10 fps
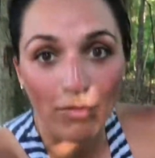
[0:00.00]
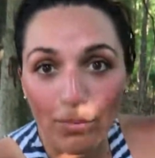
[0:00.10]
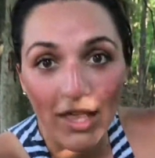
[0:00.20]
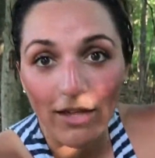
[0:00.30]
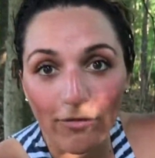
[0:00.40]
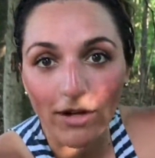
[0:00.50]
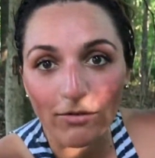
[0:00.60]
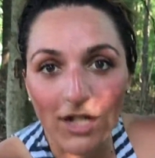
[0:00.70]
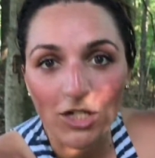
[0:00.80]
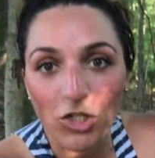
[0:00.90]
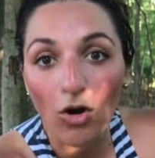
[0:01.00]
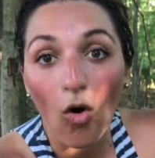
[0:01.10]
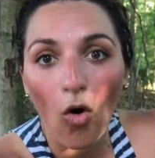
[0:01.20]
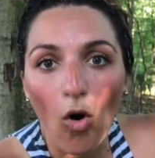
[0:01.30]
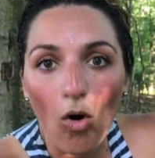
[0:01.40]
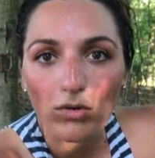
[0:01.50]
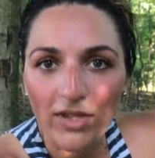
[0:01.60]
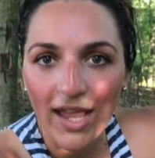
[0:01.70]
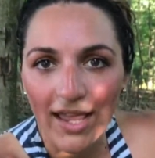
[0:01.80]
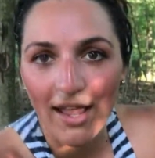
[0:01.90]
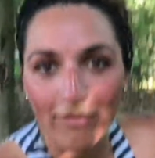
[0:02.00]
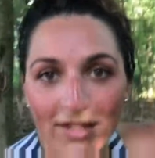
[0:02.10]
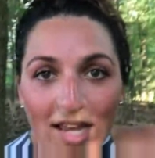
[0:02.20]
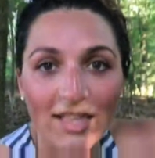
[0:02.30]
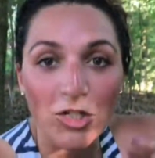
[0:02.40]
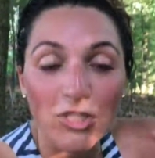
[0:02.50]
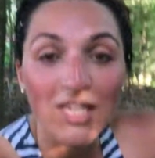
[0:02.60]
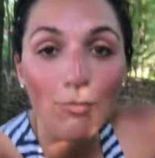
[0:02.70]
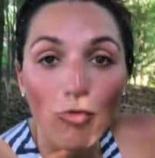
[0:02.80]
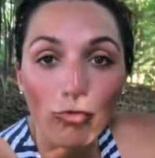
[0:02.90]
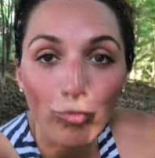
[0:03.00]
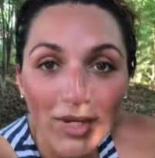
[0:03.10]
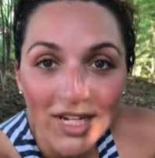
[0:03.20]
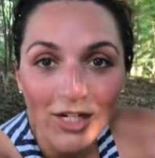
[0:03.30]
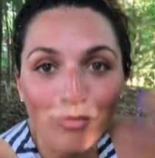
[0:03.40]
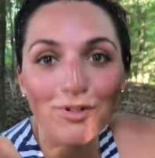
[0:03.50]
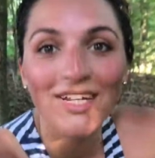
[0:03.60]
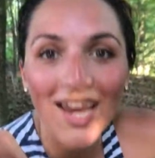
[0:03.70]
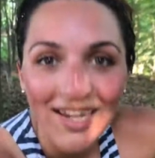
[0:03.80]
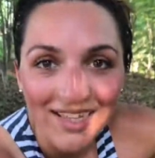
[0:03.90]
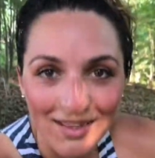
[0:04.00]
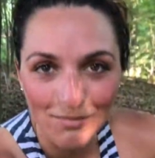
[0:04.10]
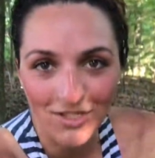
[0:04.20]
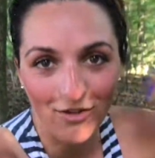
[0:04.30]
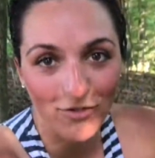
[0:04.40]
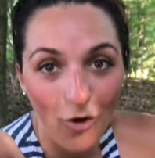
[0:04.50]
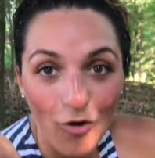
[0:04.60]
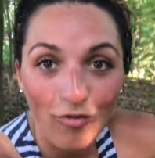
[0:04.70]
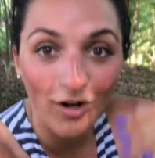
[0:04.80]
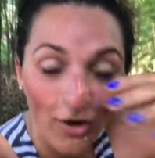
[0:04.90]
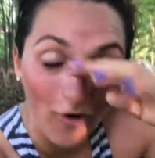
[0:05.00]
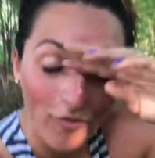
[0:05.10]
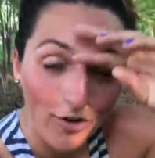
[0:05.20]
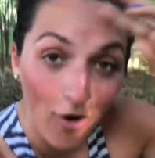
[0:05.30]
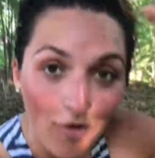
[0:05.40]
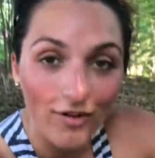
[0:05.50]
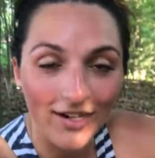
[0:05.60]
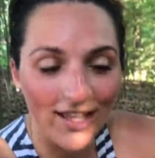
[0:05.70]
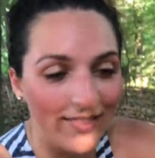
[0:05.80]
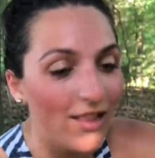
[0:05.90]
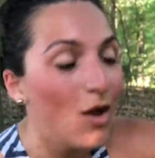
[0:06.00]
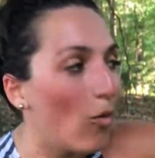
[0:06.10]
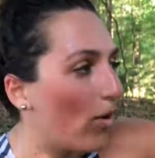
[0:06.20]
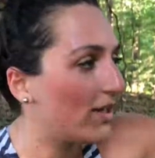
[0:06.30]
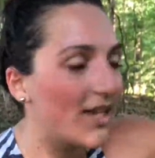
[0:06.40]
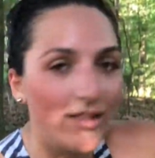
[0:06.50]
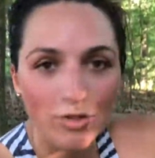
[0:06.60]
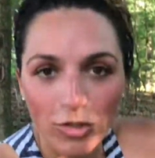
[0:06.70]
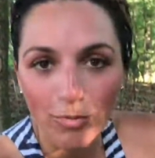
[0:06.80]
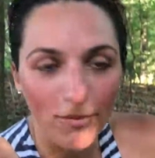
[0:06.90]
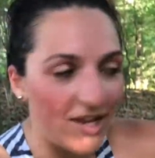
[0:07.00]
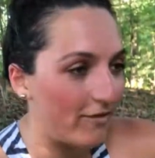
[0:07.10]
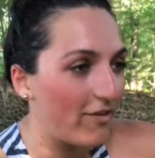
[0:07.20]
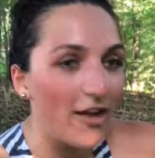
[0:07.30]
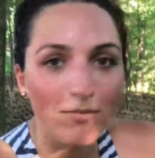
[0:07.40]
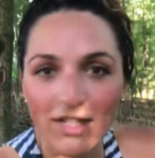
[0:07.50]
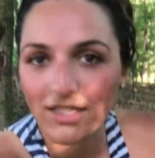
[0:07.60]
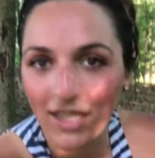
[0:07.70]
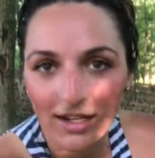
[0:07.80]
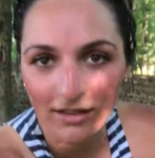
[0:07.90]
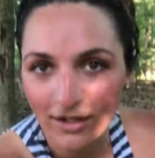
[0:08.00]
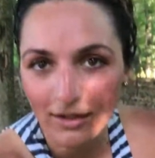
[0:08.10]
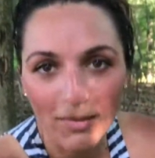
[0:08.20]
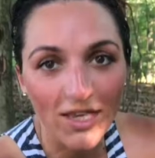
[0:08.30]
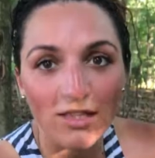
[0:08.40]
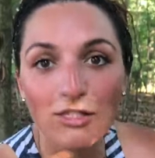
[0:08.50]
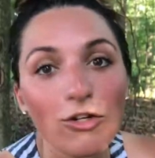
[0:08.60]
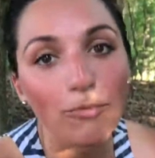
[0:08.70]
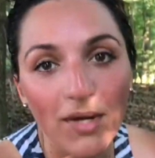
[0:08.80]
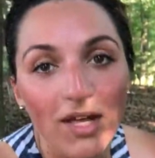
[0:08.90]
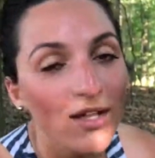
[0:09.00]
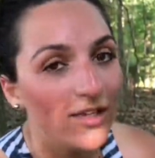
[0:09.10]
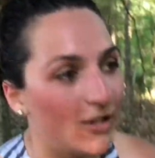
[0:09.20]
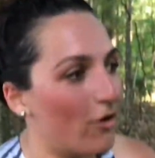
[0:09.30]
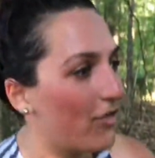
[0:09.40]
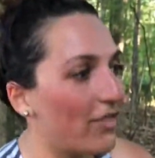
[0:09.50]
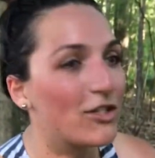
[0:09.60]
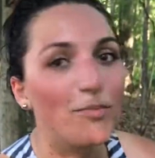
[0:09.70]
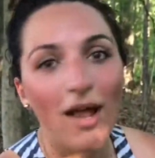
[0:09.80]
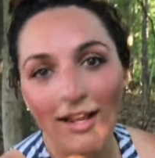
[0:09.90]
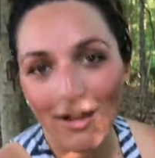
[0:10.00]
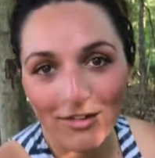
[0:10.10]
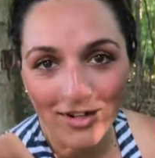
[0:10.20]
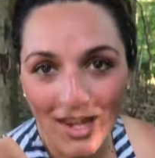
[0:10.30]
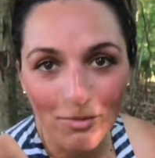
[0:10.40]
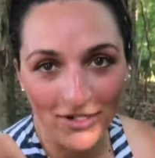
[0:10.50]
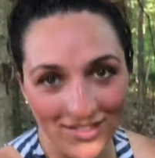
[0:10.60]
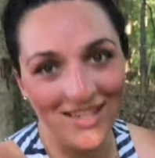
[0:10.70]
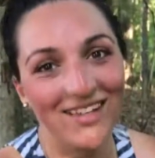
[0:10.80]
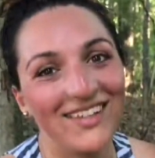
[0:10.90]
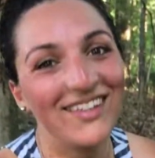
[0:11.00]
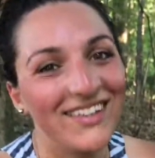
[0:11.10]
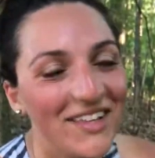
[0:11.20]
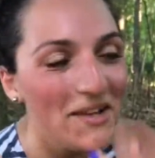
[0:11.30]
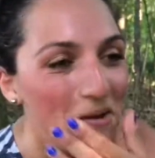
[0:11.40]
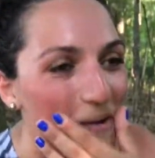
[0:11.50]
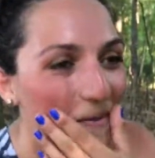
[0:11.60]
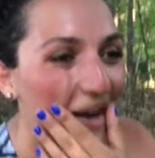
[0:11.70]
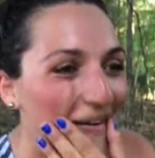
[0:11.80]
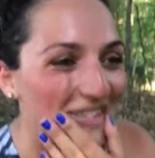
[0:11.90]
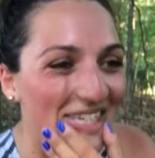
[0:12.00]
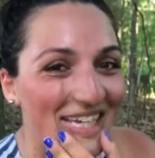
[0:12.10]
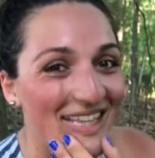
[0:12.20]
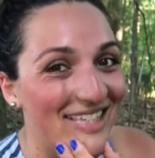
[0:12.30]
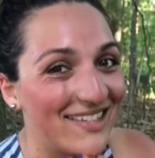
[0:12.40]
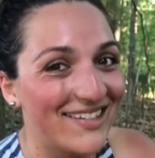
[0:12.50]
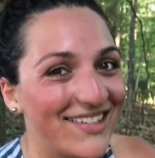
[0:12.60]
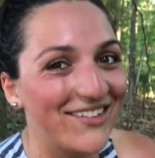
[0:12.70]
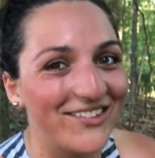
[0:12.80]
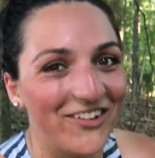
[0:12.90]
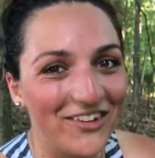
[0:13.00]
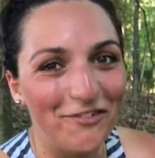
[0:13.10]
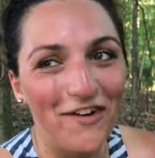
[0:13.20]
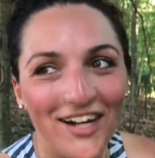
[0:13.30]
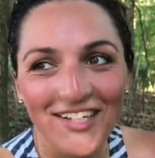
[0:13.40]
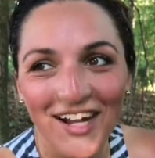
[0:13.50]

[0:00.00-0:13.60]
play in recreation all day, every day. They just keep recreating themselves over and over and over again. One day they're Superman, 5 minutes later they're making soup, you know, then they're spying on their neighbors. When I was a kid, this is gonna sound totally fucked